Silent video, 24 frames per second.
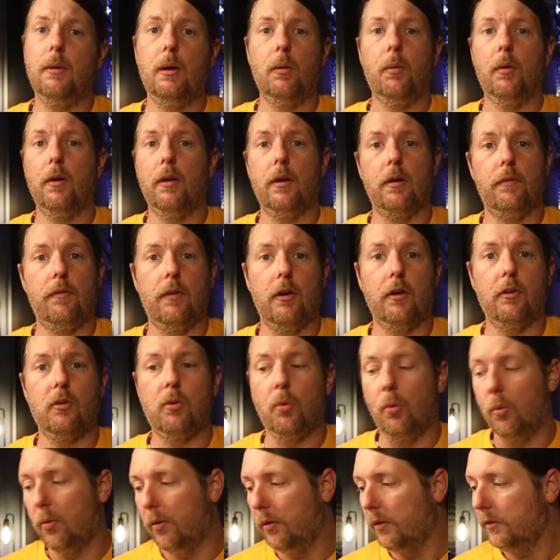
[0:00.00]
be one of their
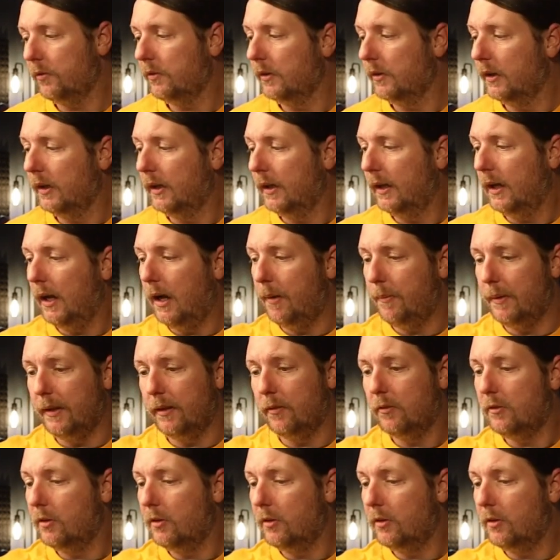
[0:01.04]
first orders. I mean,